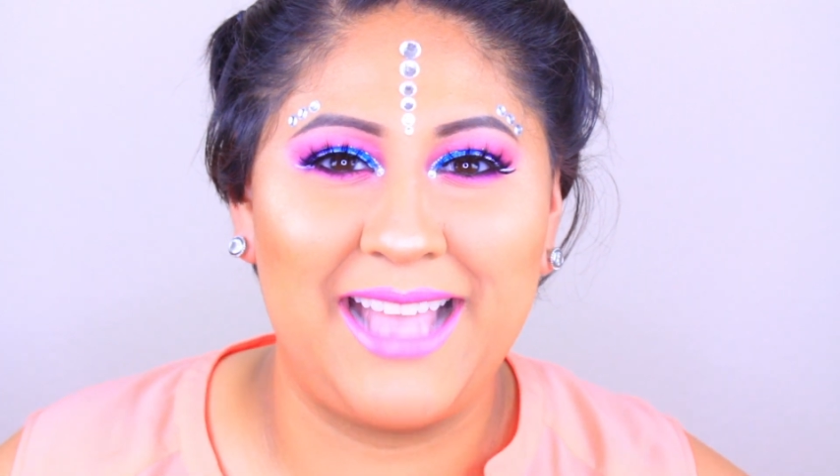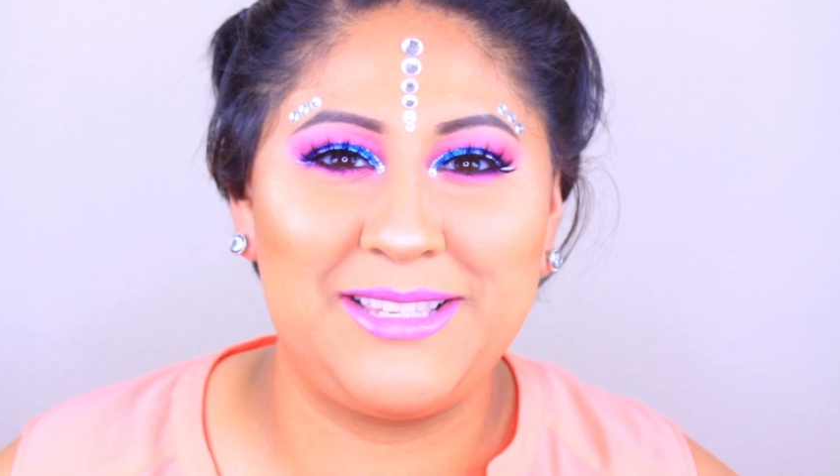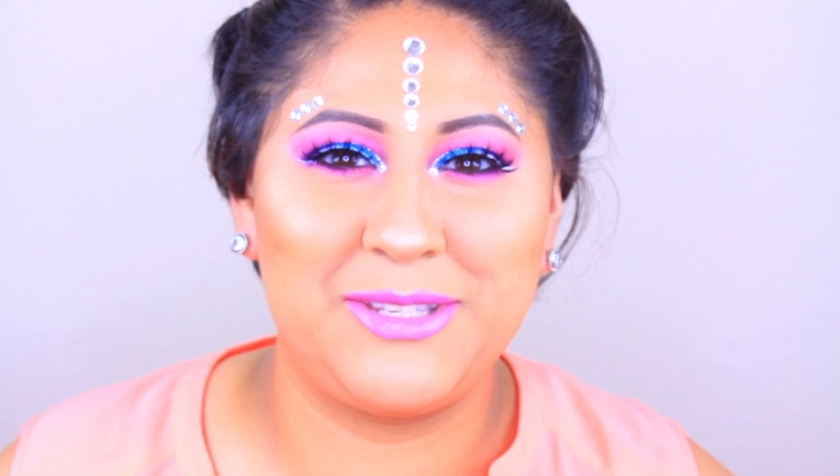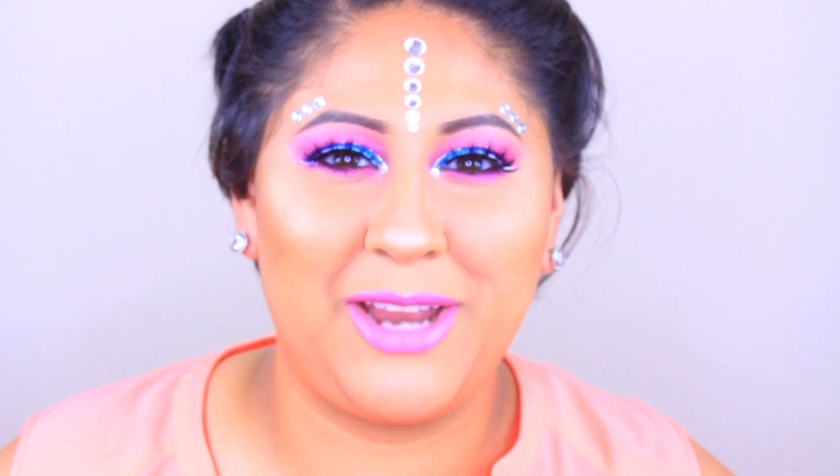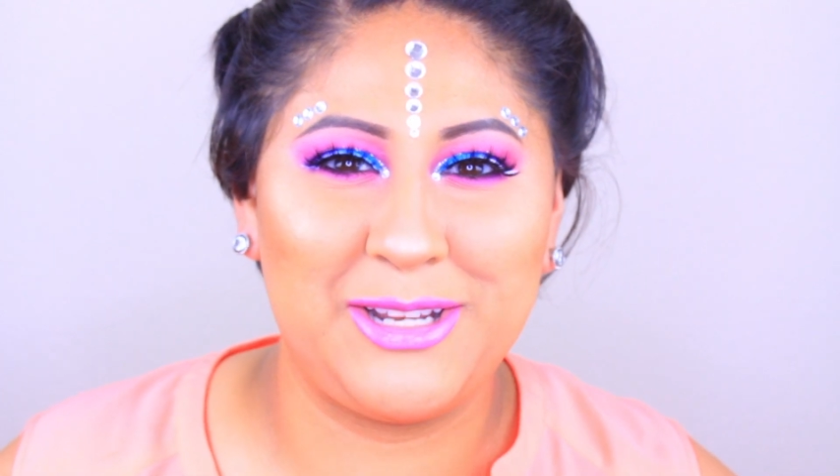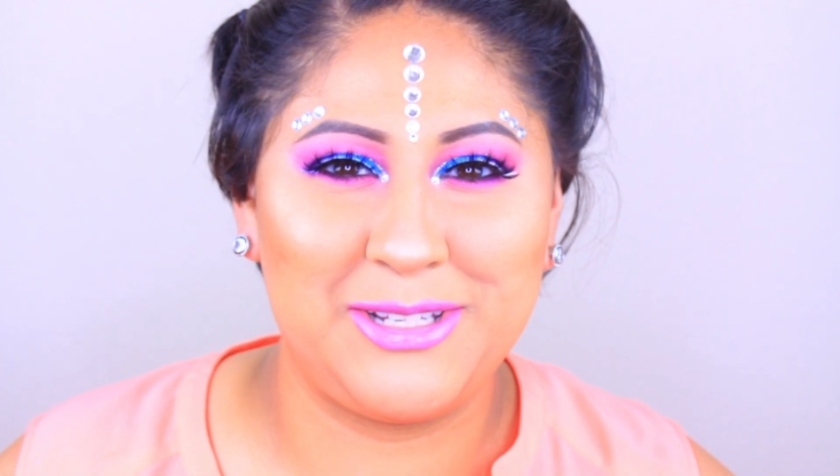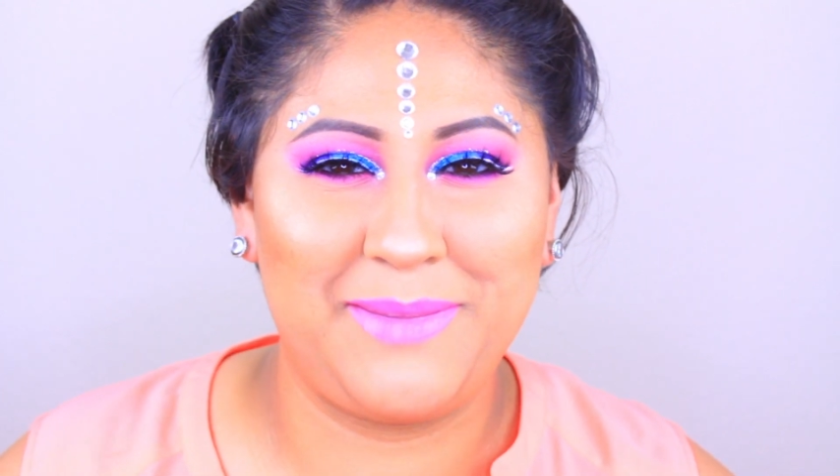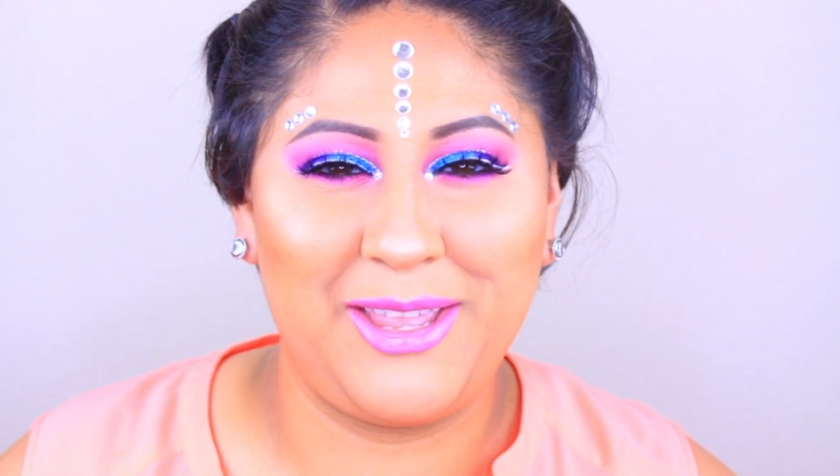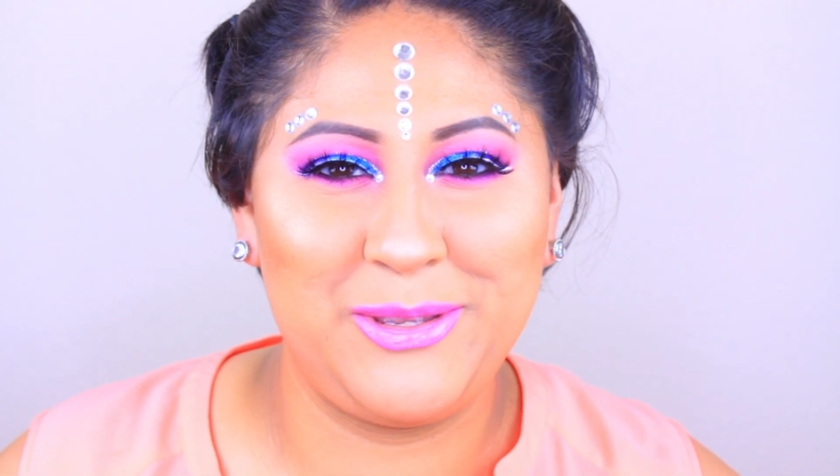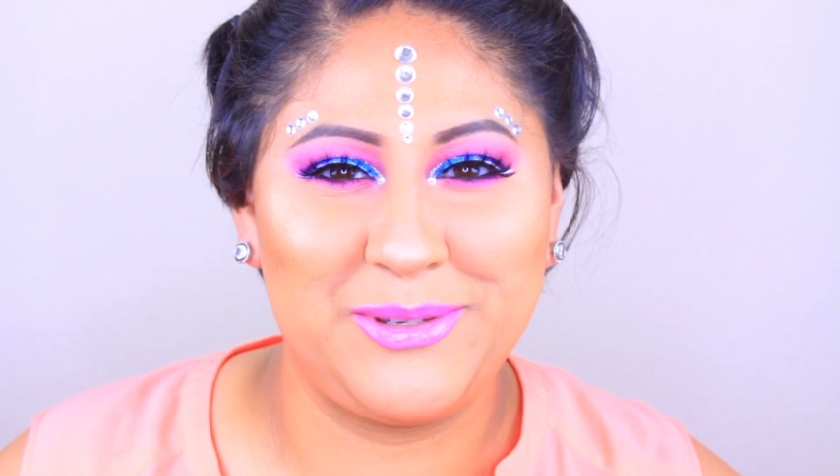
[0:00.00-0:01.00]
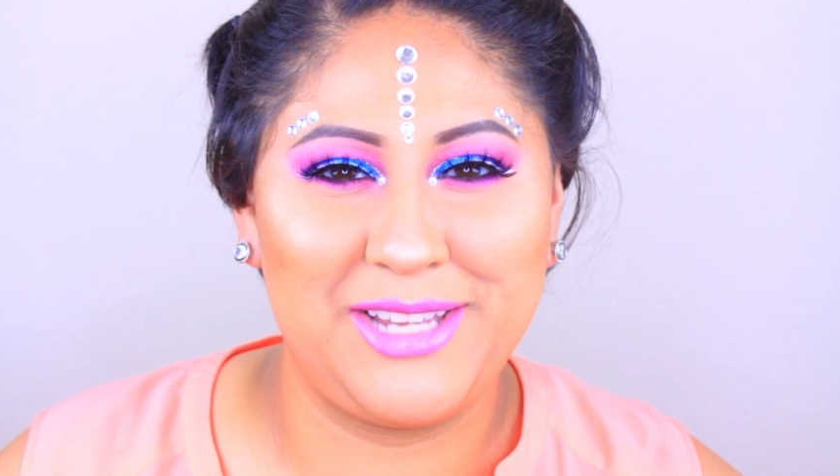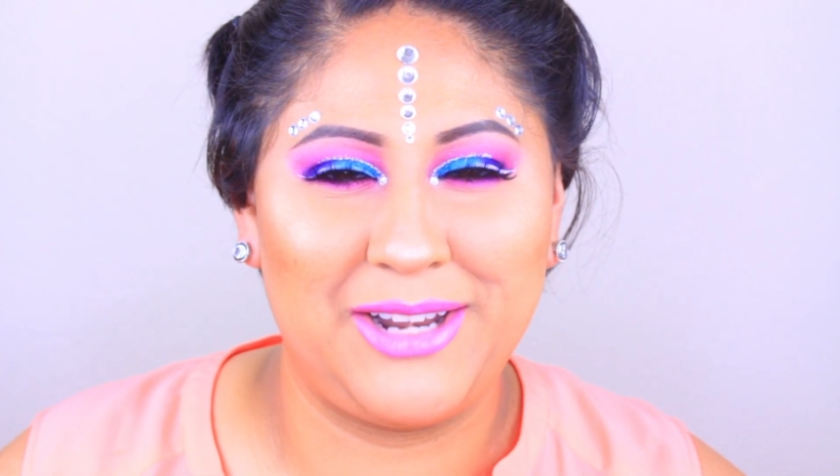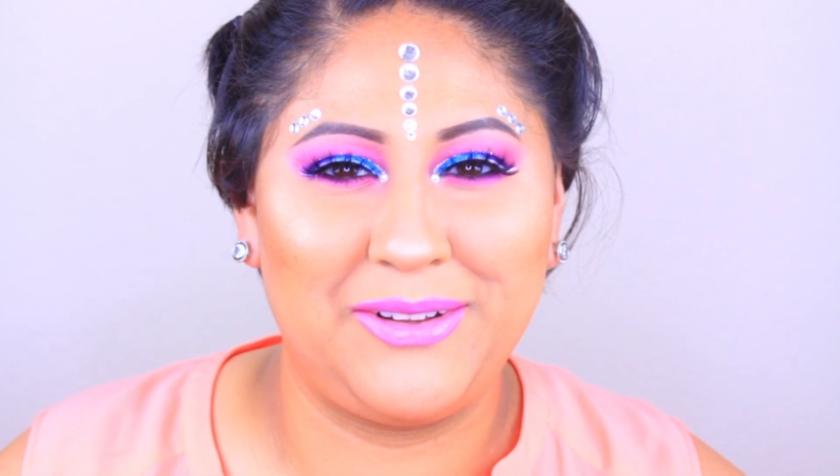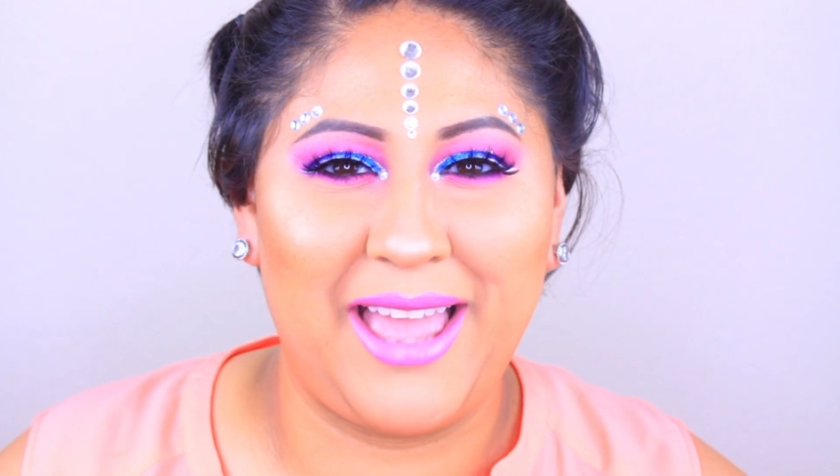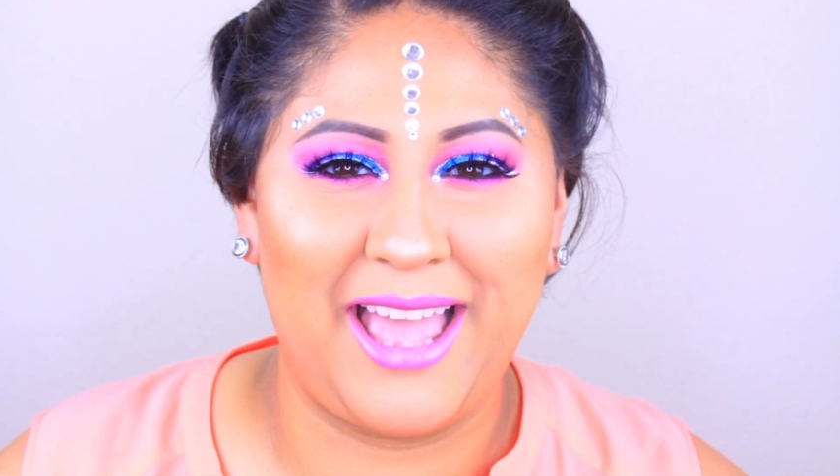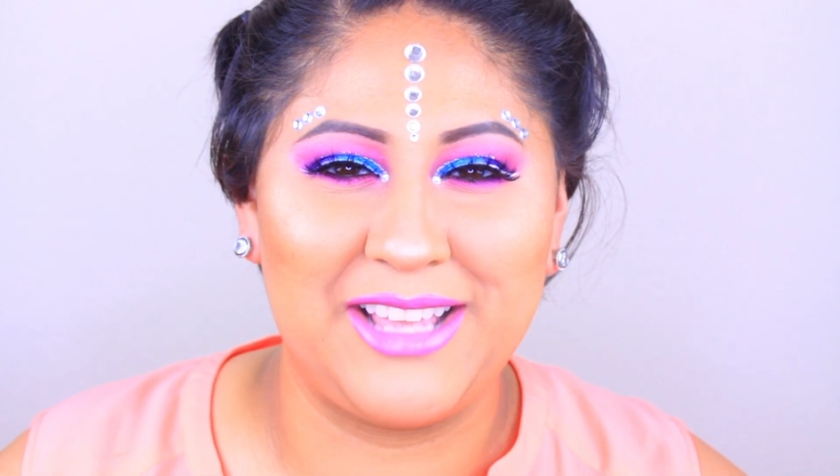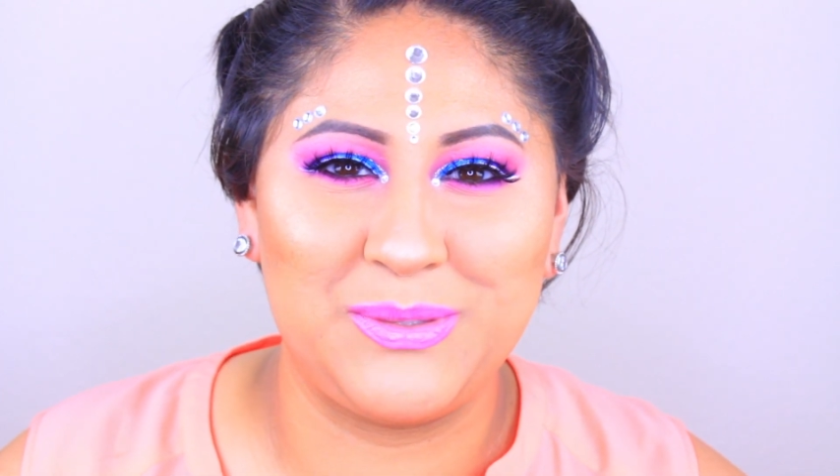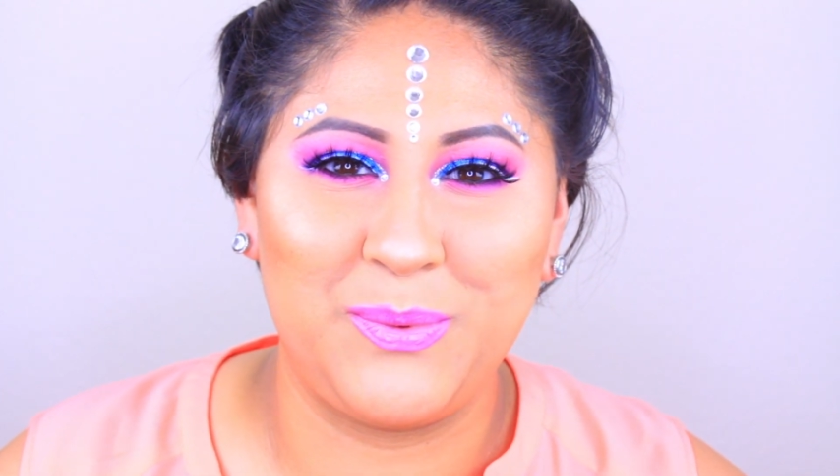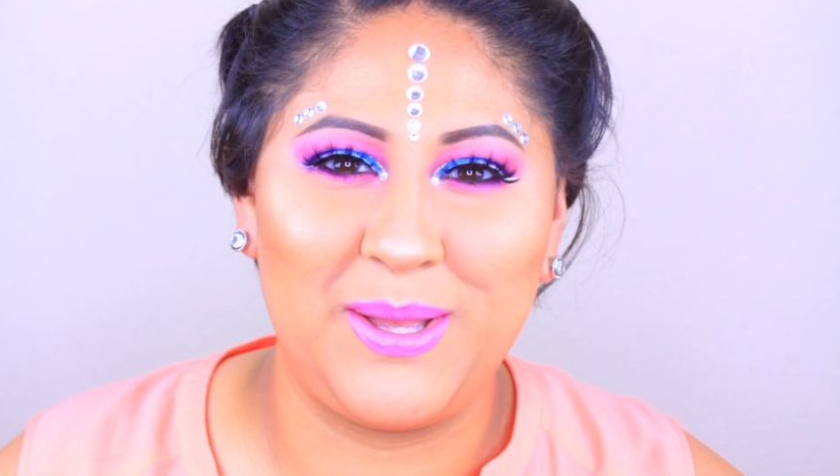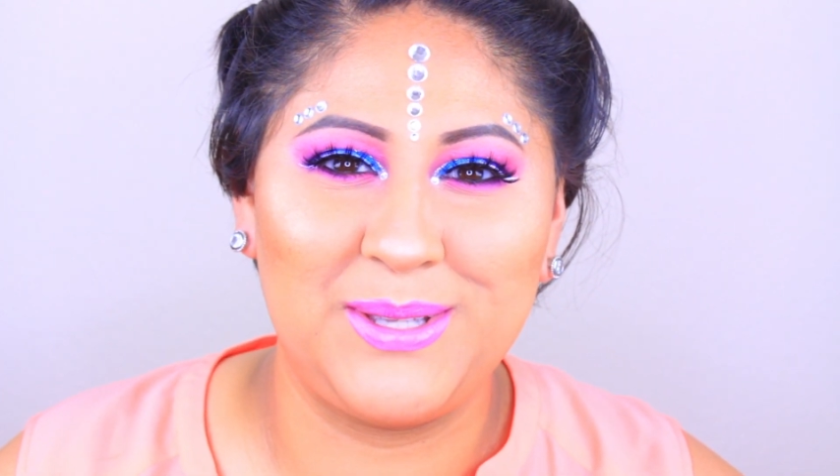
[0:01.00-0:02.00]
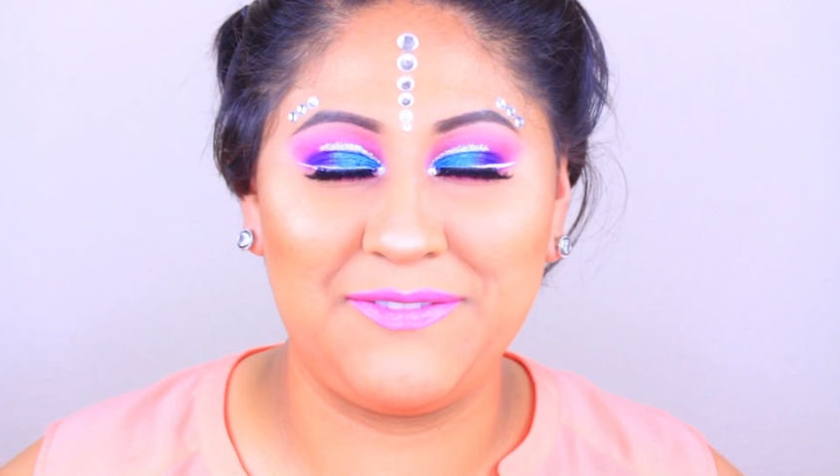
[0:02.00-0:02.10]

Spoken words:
and subscribe to my YouTube channel as well.